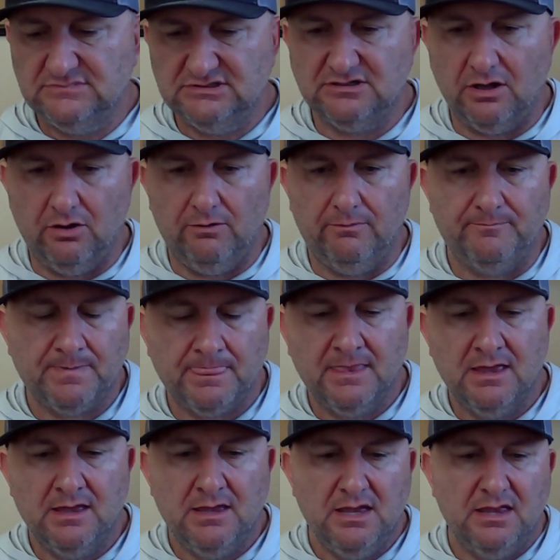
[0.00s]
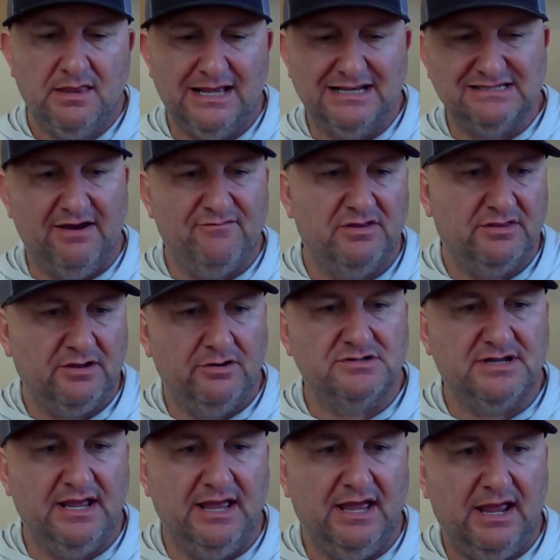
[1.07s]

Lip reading: So that's every Thursday.